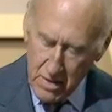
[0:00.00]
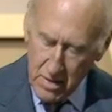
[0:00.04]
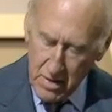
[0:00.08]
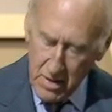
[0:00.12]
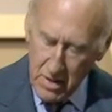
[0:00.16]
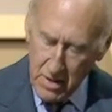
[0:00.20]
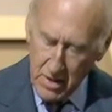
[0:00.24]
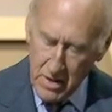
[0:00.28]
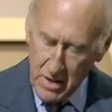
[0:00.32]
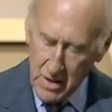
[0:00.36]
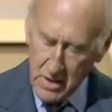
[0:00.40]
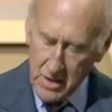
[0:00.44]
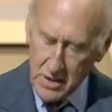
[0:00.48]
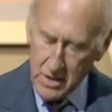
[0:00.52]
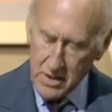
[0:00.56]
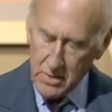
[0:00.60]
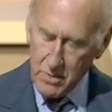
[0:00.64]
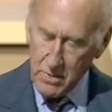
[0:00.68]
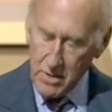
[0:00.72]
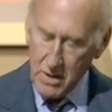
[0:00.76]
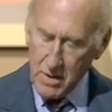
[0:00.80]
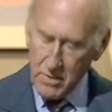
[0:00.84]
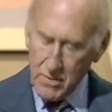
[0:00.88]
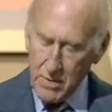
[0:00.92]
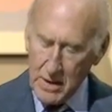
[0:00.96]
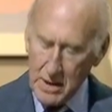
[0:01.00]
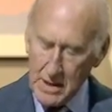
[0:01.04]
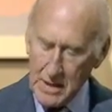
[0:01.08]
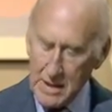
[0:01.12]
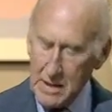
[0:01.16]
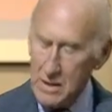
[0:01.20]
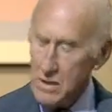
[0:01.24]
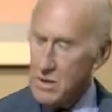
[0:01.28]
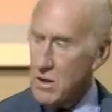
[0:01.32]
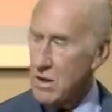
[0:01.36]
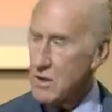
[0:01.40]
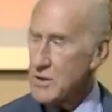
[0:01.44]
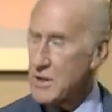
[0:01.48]
Yes, well, we had a little
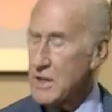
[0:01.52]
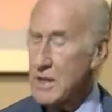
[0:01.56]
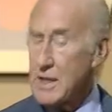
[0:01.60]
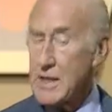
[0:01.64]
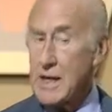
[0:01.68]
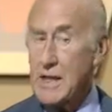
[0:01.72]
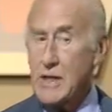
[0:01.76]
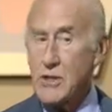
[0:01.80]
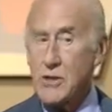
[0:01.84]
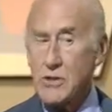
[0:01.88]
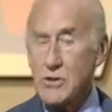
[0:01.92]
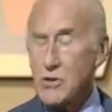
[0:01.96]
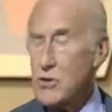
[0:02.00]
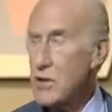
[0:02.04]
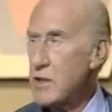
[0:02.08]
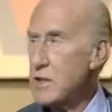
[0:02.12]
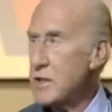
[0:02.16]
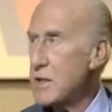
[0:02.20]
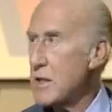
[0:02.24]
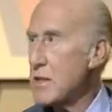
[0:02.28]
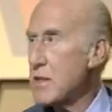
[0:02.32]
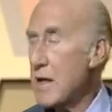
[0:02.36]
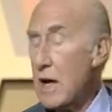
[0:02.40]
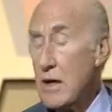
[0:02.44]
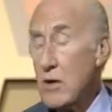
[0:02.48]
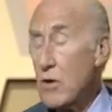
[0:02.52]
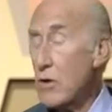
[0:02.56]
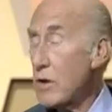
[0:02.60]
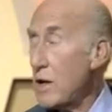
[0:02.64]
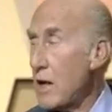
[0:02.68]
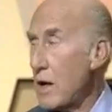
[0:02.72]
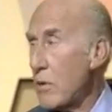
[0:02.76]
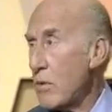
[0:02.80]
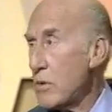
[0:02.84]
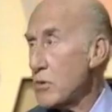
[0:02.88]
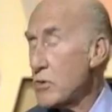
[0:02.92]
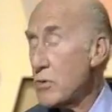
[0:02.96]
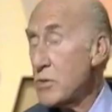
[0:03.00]
consultation. She said, I couldn't hear
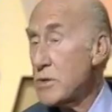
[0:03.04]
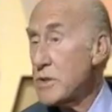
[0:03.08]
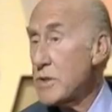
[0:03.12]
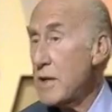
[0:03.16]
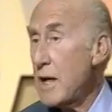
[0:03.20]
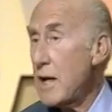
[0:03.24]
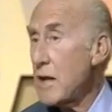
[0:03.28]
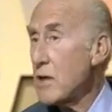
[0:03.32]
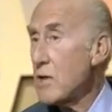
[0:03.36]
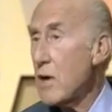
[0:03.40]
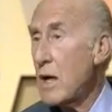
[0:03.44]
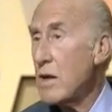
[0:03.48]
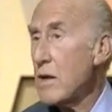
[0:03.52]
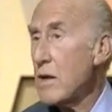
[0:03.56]
what she was saying.